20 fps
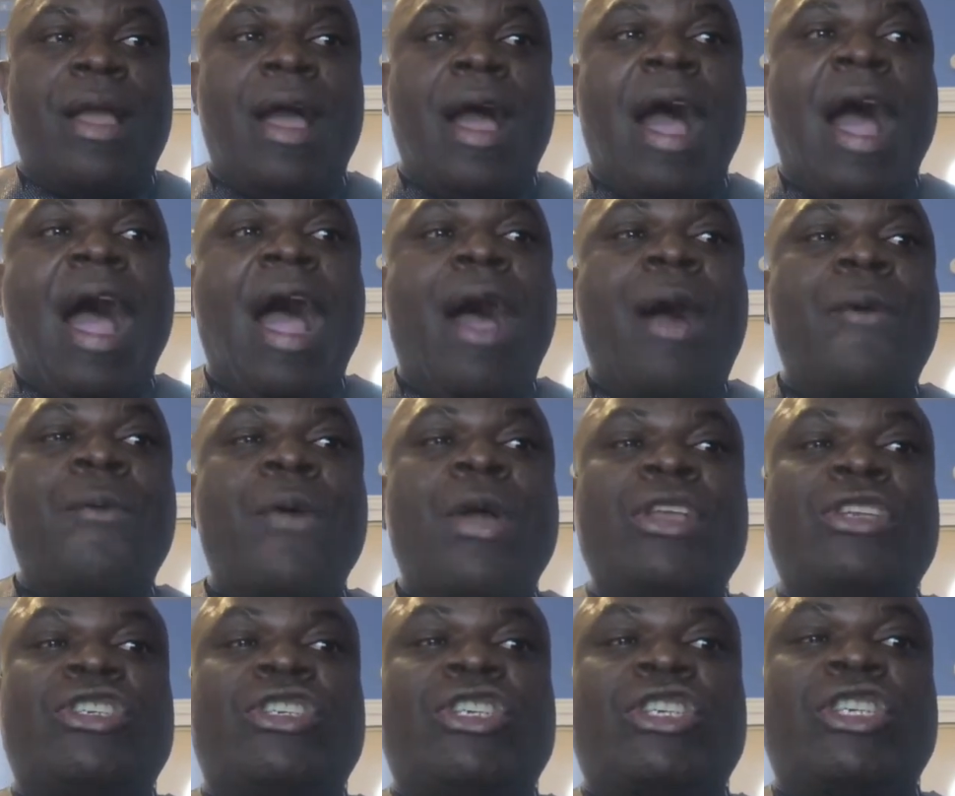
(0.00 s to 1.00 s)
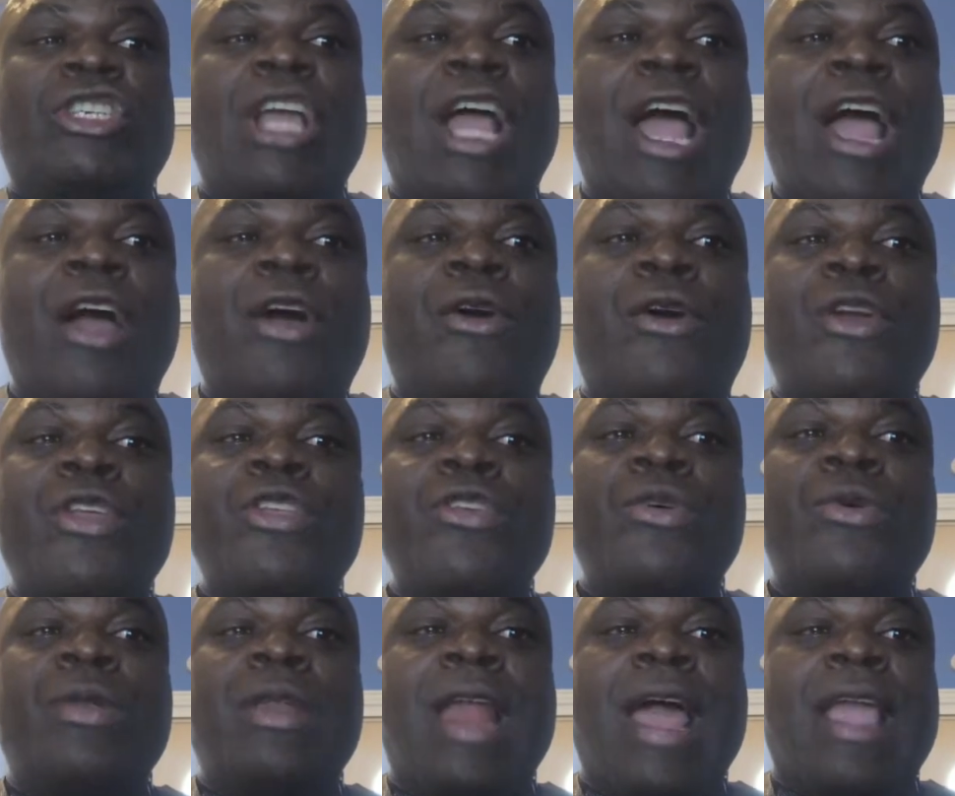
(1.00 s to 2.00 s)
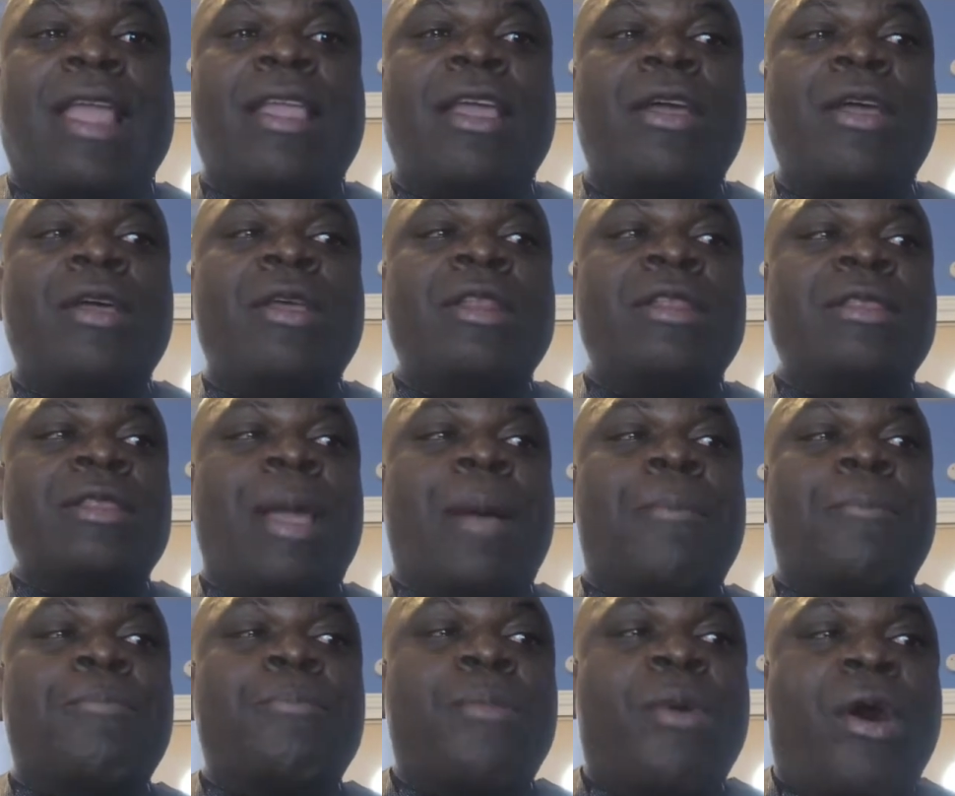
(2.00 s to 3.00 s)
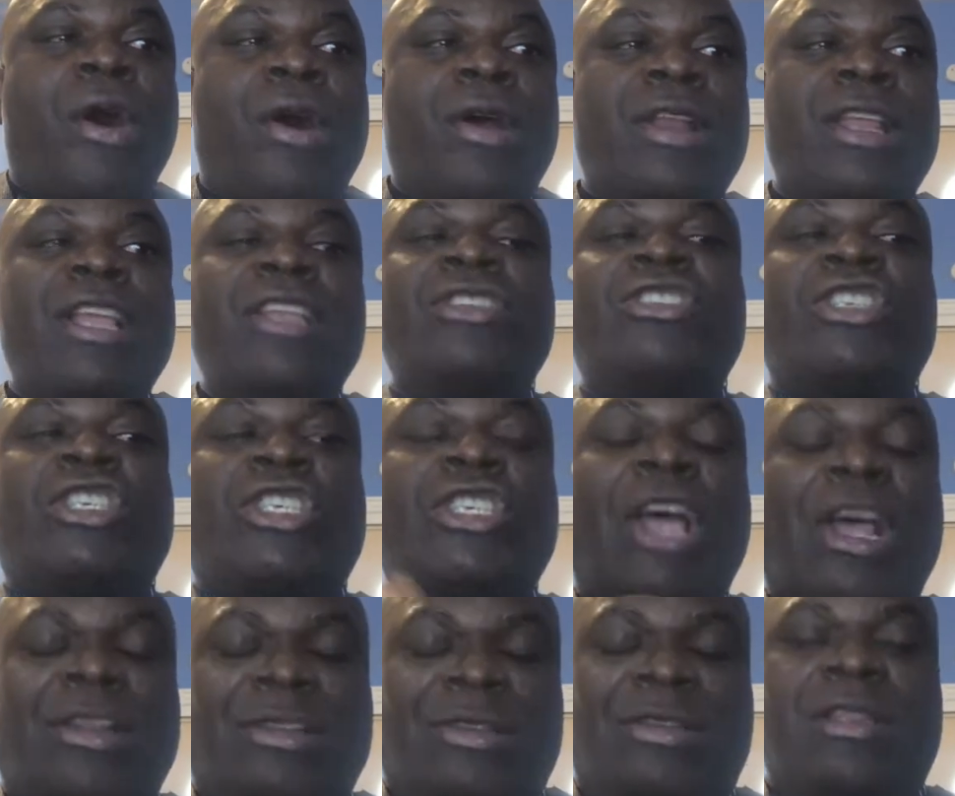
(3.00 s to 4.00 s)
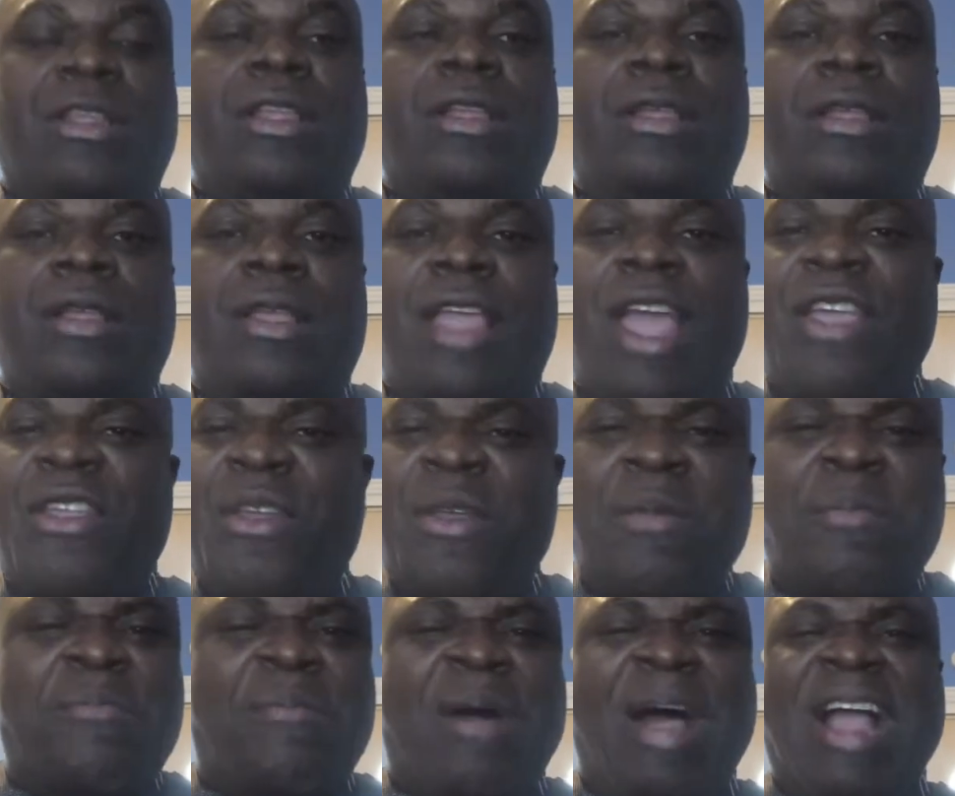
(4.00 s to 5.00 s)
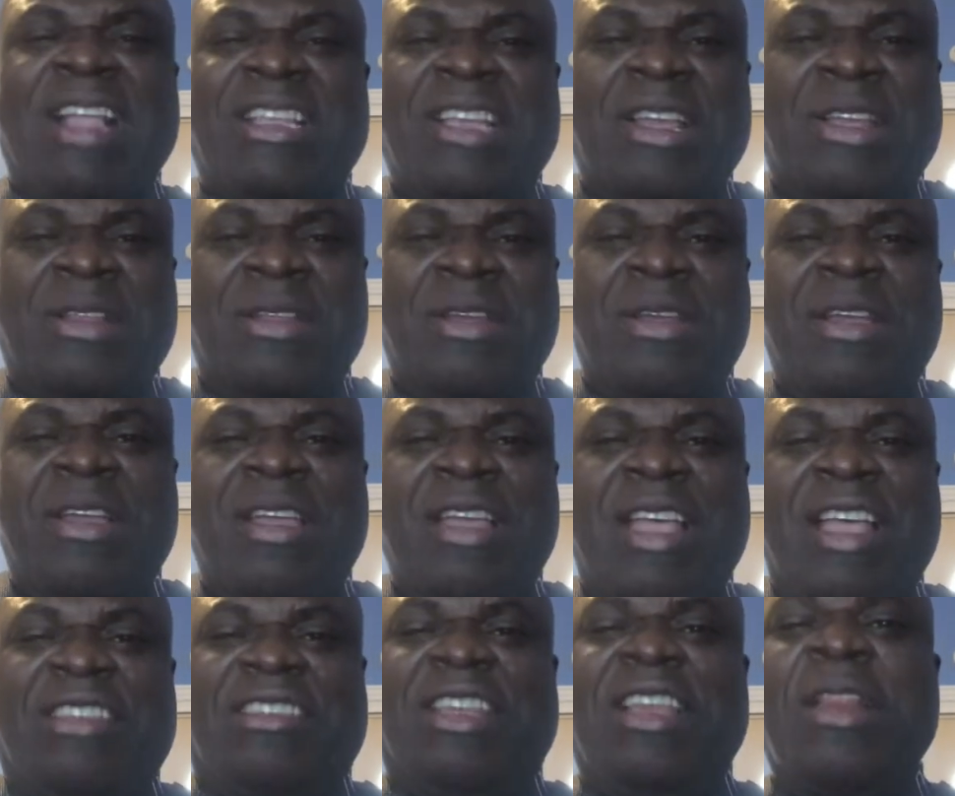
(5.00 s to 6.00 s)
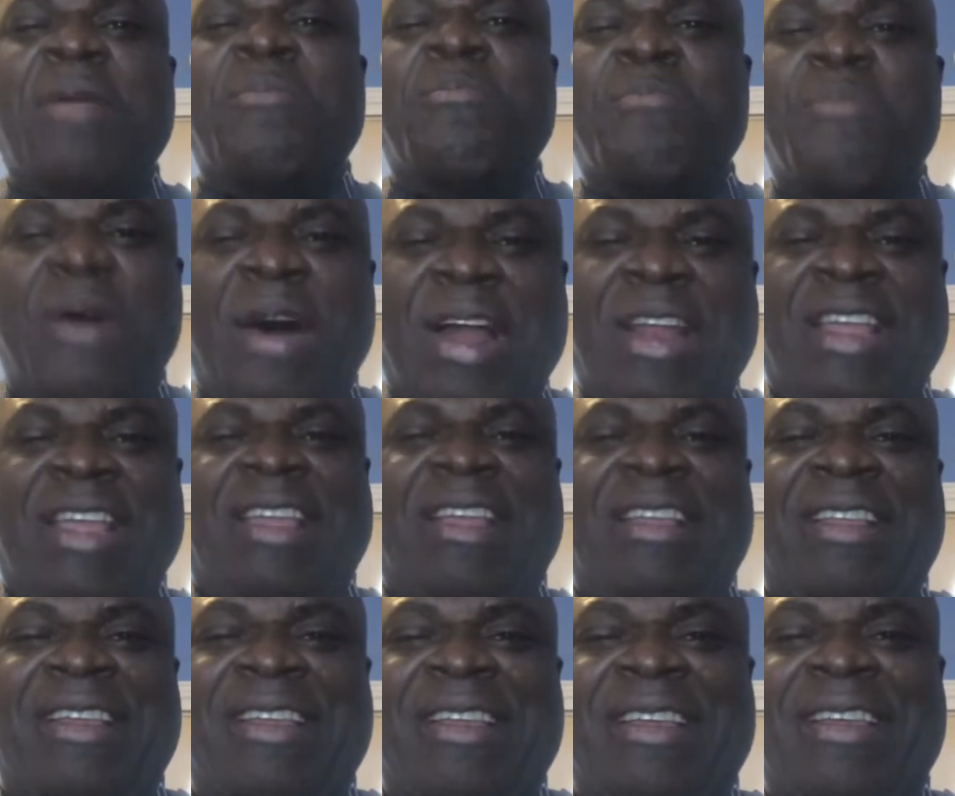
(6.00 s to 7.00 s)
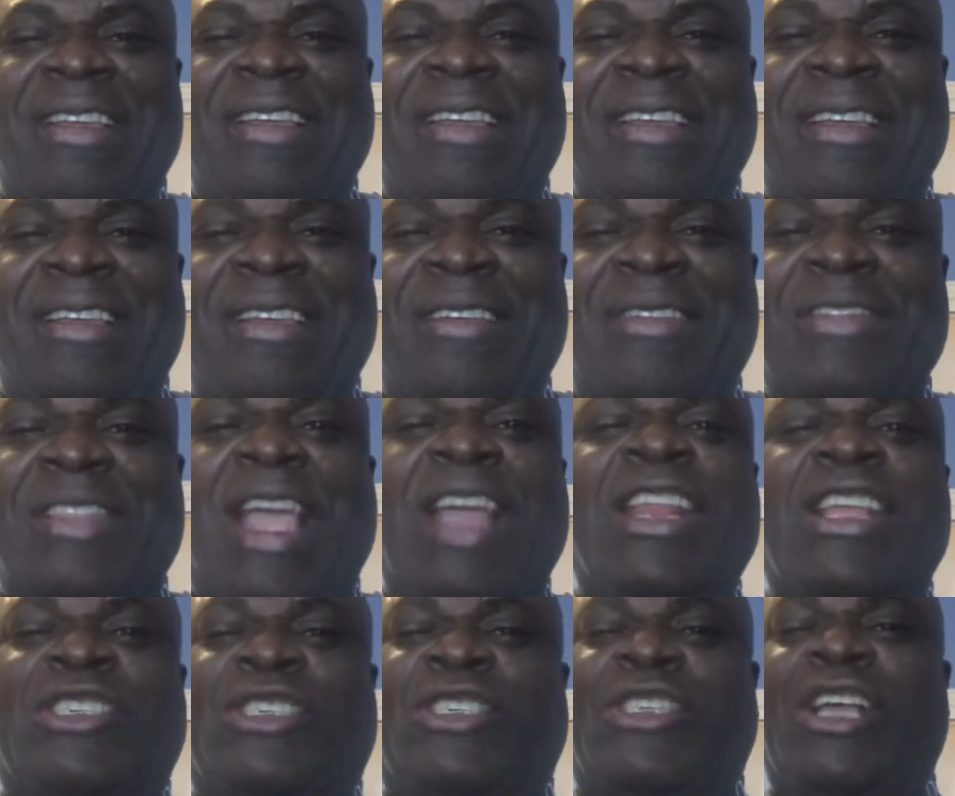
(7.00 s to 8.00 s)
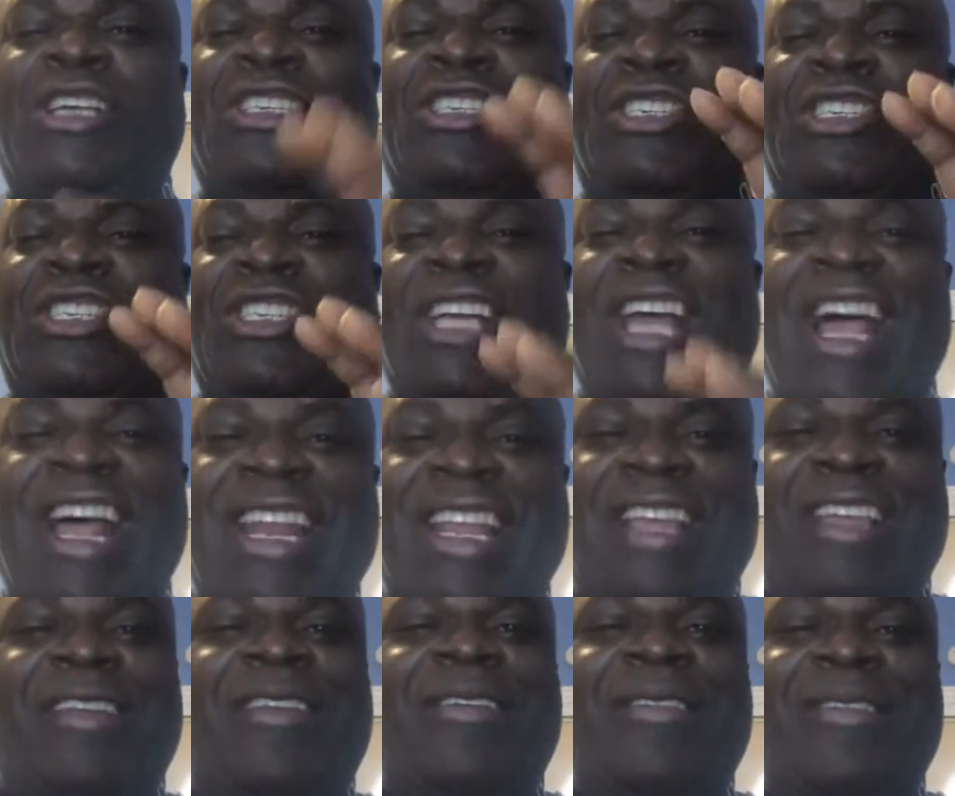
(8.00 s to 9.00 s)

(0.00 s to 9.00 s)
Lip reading: I will shine on you like the morning sun. Can you imagine? It's in the morning. Then the sun shining.